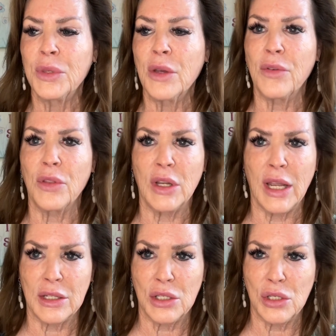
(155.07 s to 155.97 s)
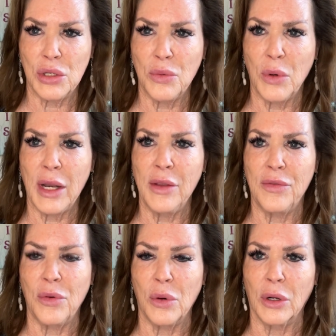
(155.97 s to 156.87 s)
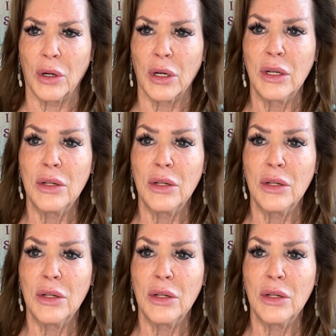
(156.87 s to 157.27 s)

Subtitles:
for the next 24,